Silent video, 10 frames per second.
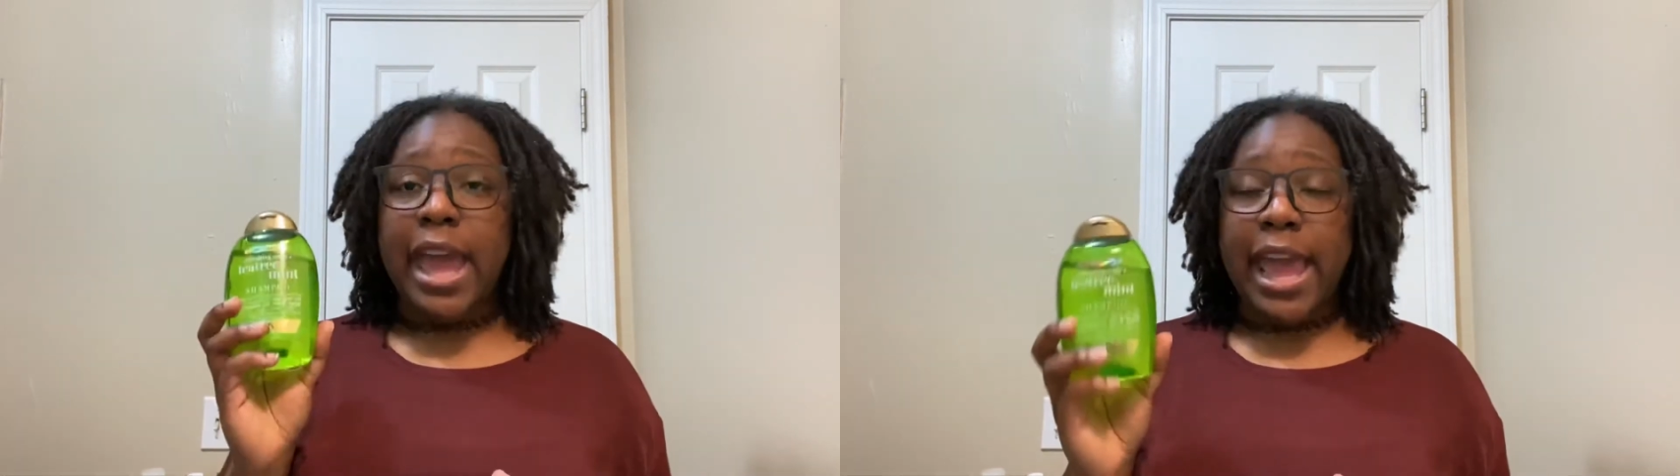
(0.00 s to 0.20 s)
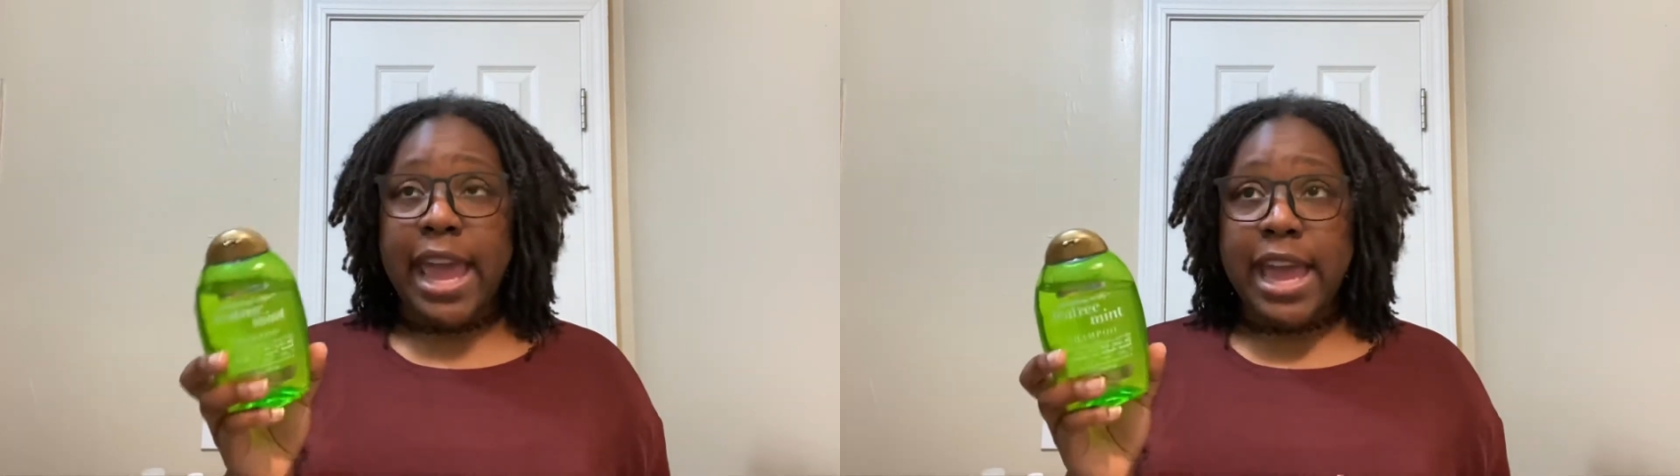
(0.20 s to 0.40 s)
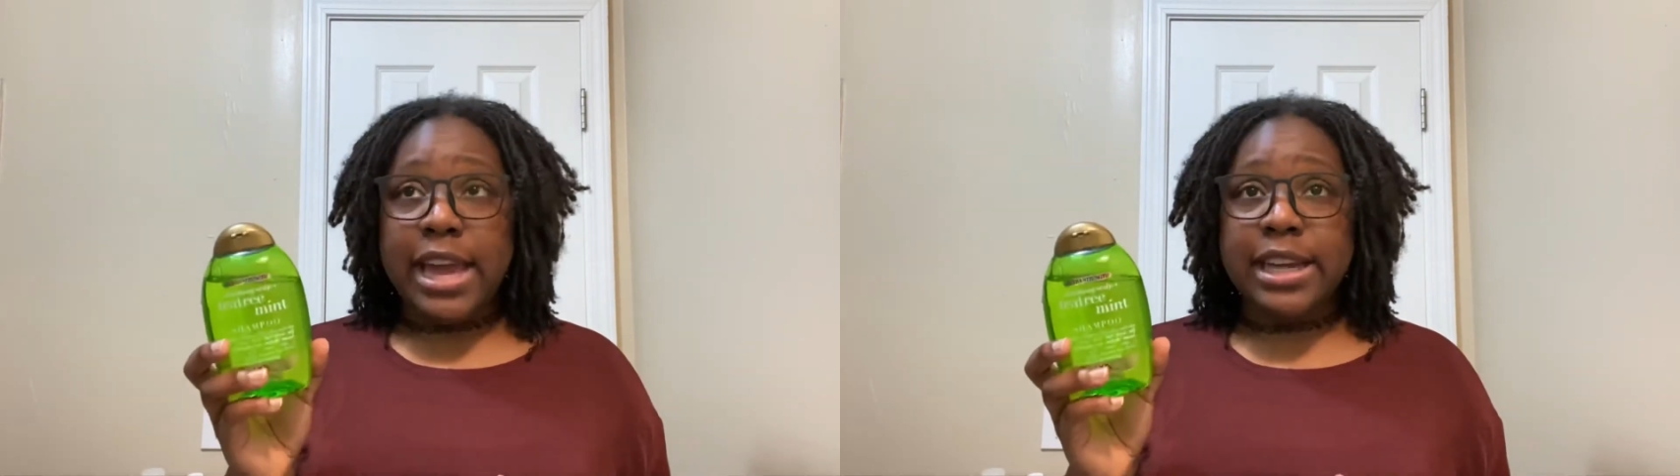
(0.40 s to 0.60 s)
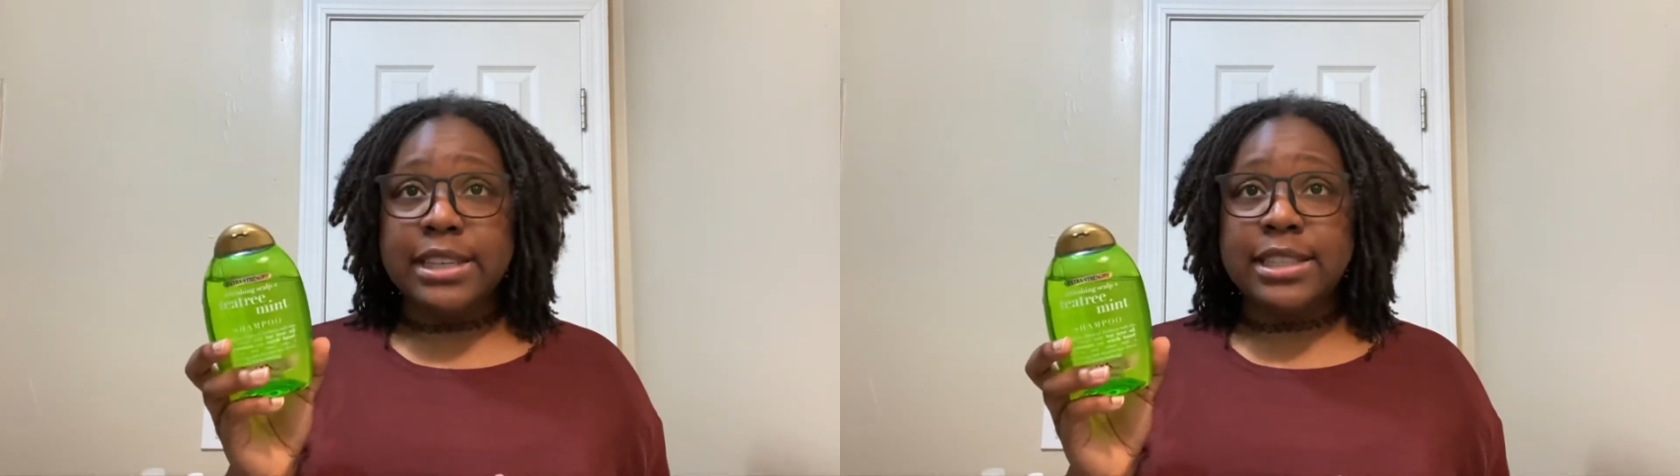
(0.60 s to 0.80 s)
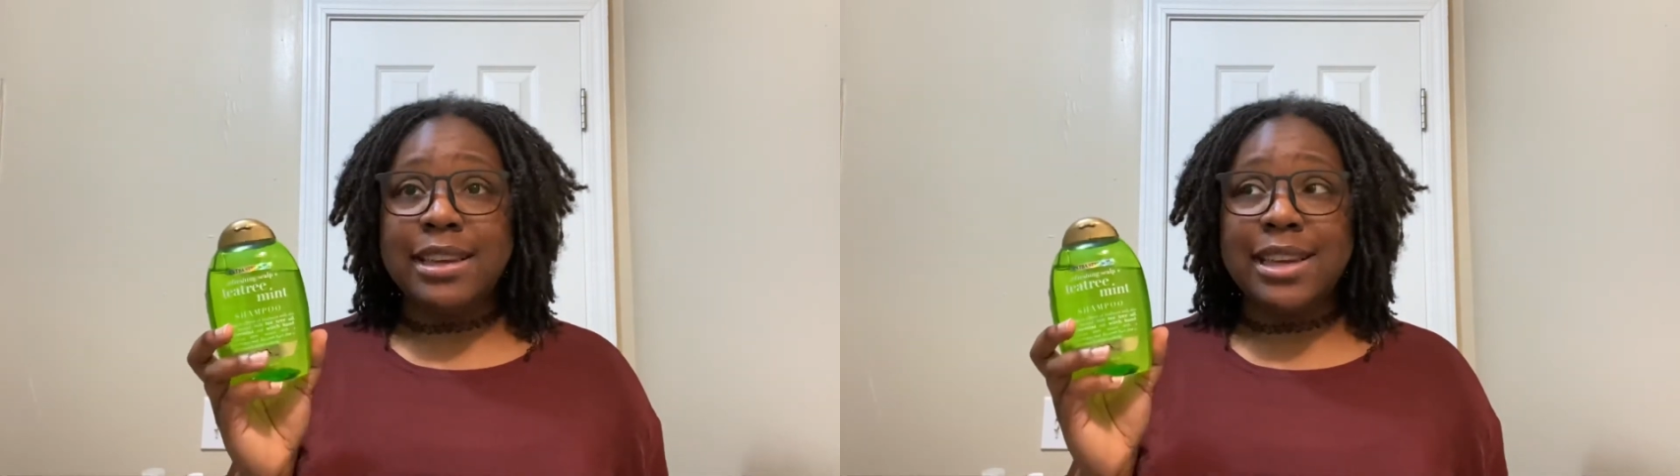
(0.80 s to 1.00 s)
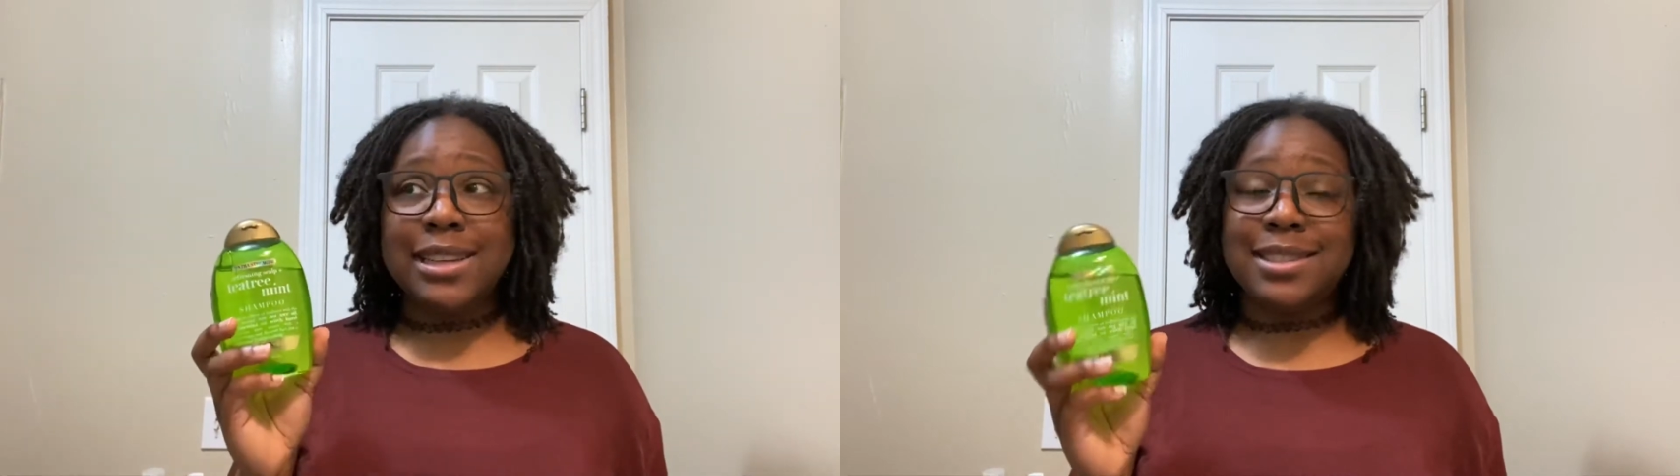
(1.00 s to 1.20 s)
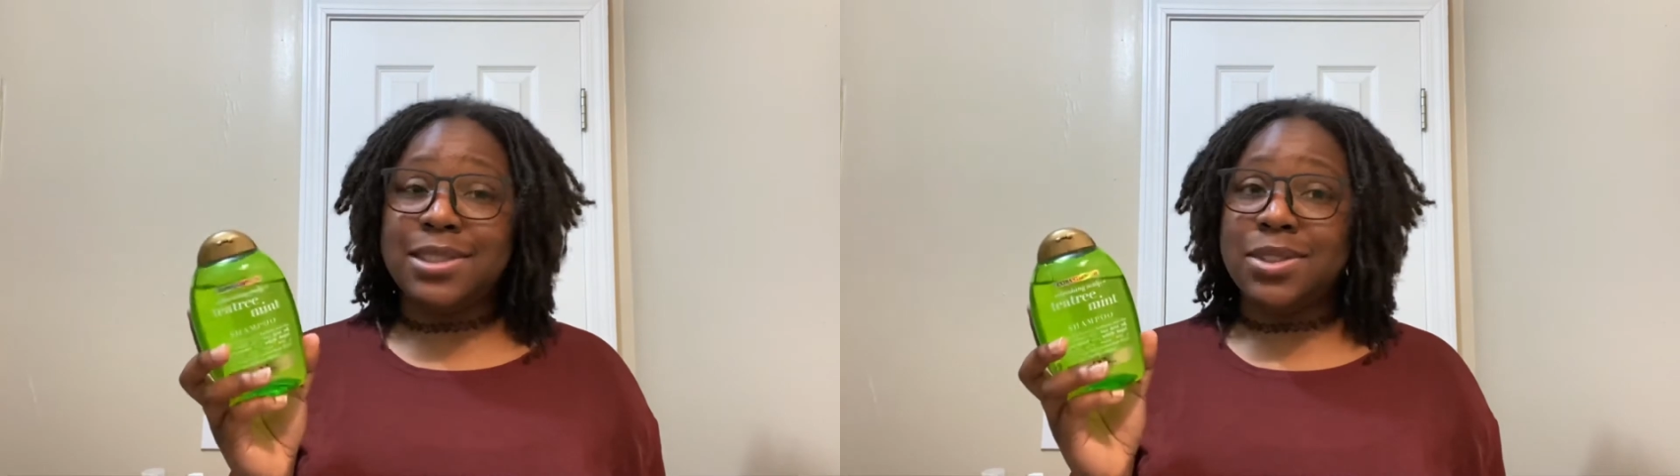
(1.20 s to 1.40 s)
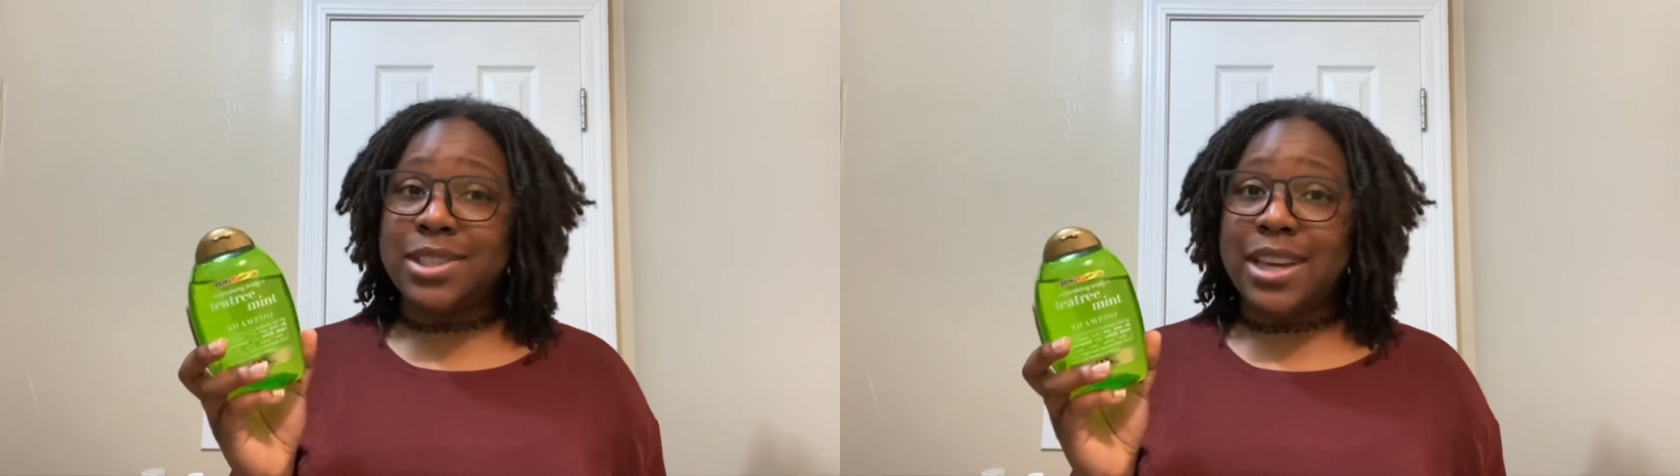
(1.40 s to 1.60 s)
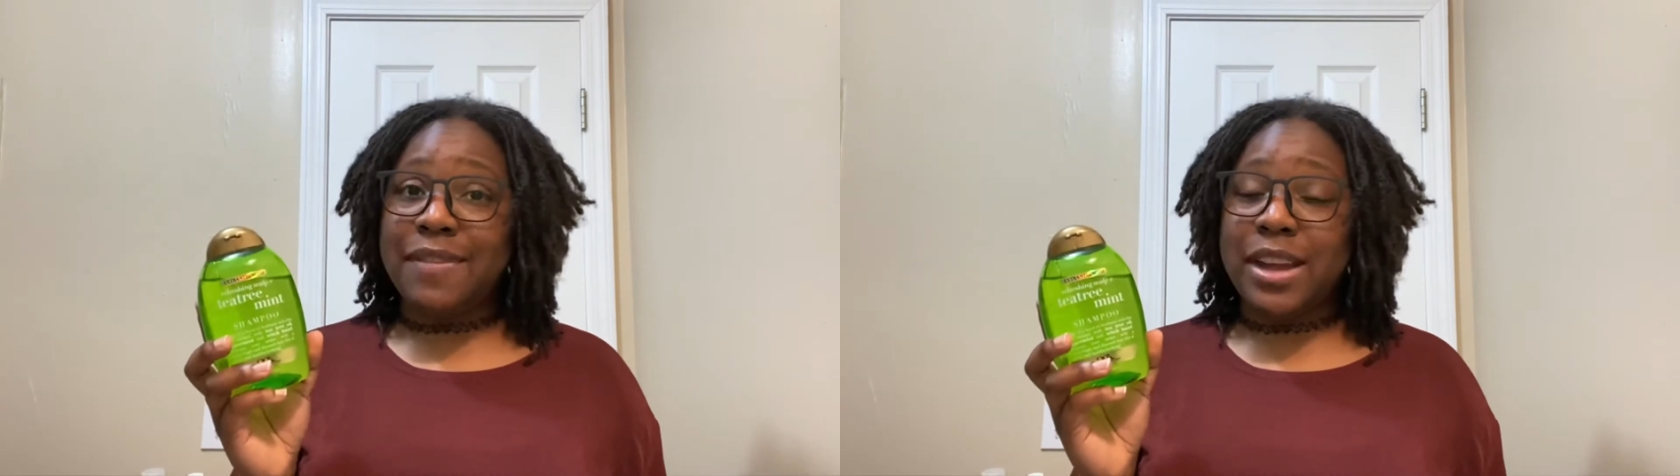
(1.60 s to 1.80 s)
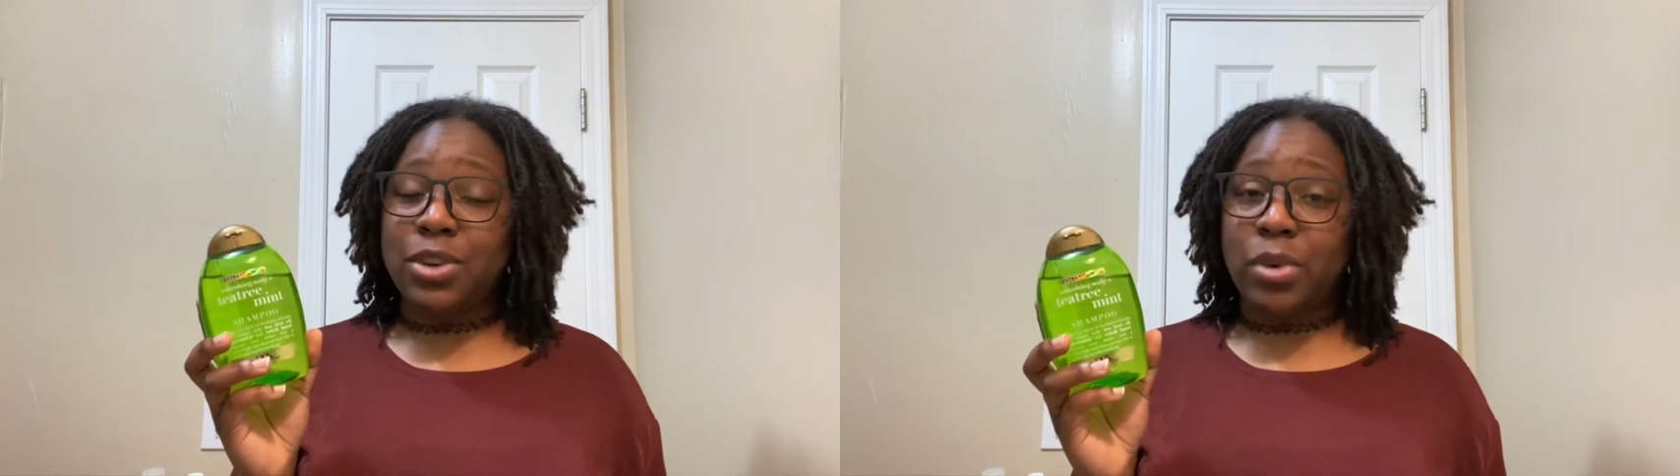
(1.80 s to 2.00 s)
And it still does have
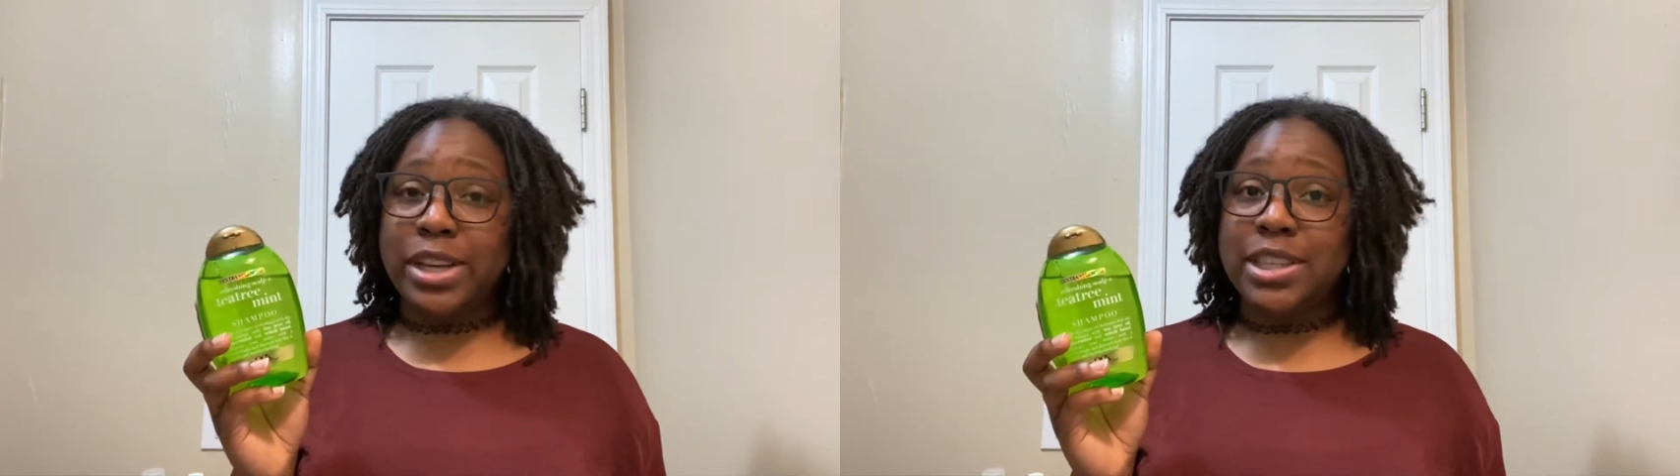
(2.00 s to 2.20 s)
that great